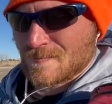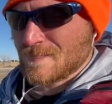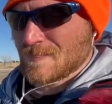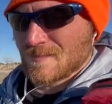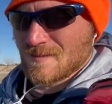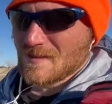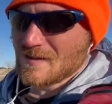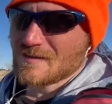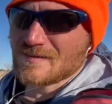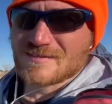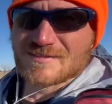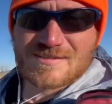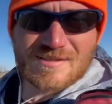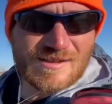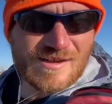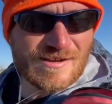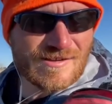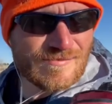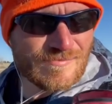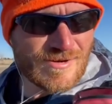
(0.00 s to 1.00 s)
yeah, there's a
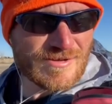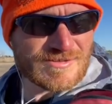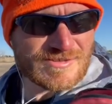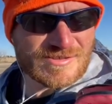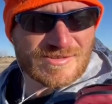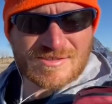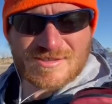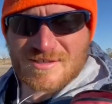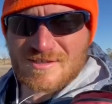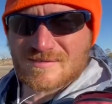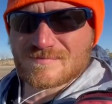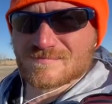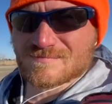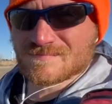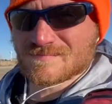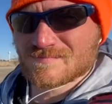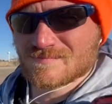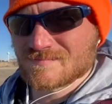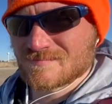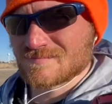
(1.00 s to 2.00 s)
lot of emotions. I'm
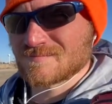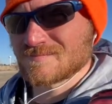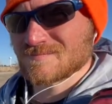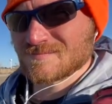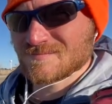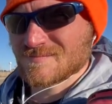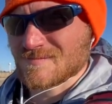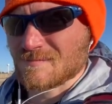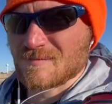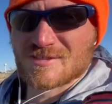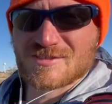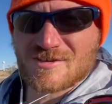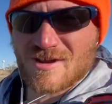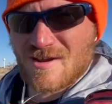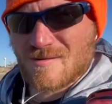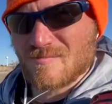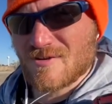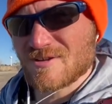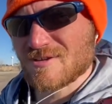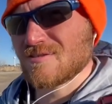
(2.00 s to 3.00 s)
gonna try to
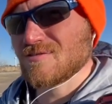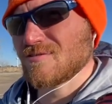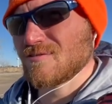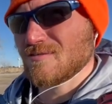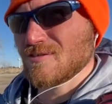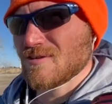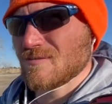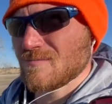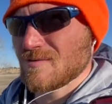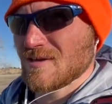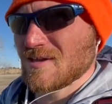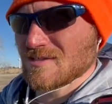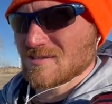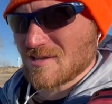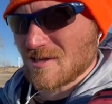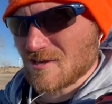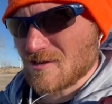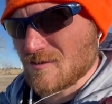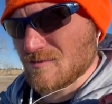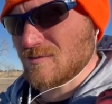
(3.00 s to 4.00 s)
bring you through them as I
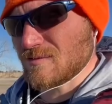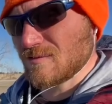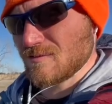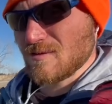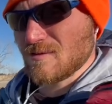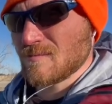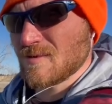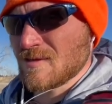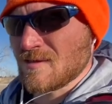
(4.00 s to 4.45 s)
go through them.